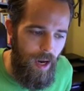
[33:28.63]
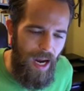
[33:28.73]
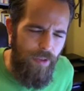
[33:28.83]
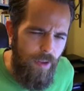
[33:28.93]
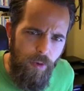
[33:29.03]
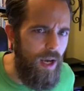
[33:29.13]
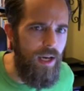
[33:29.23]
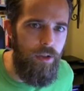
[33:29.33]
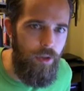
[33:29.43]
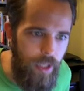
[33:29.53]
I think they're
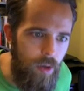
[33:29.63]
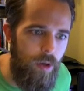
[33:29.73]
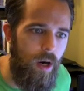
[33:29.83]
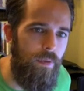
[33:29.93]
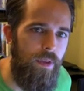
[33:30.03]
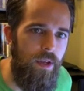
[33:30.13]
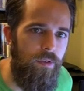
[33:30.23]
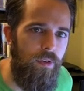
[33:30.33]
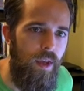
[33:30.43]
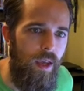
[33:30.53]
not clear on
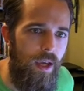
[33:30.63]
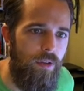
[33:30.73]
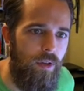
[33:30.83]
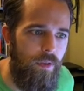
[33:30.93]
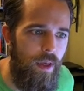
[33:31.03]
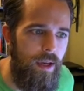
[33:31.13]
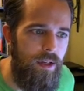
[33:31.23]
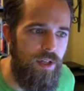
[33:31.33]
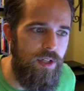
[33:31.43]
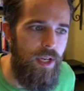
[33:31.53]
this is that they
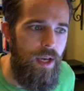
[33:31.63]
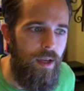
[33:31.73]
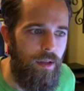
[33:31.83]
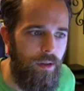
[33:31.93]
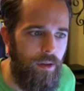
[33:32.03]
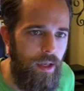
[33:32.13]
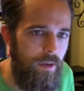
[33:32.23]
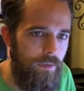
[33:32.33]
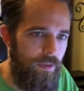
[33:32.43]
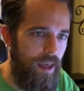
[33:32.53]
can just
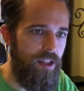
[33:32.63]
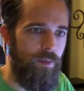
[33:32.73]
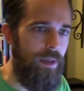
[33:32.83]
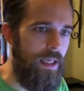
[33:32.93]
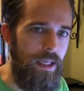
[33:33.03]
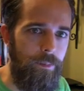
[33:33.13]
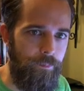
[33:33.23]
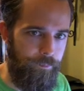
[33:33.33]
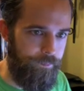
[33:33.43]
leave things be,